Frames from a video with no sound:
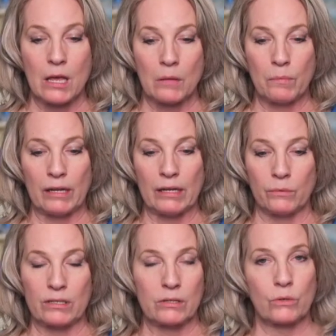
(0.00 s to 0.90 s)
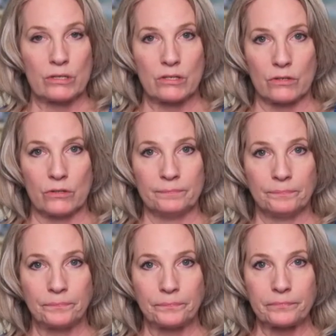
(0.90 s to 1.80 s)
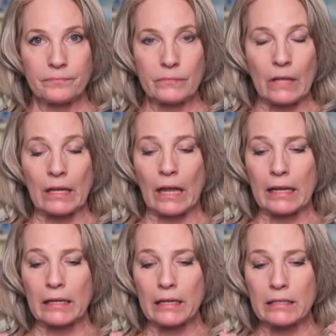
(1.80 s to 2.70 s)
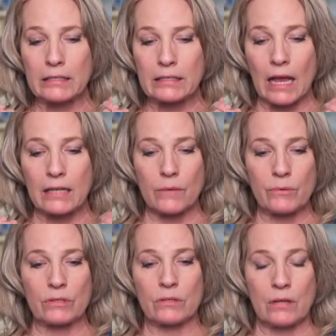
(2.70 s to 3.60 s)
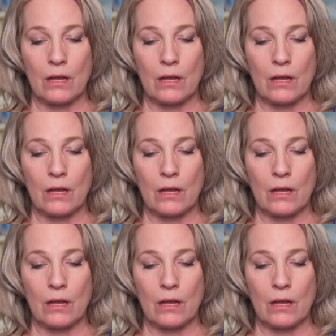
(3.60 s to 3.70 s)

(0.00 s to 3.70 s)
but it was a crystal. And as I was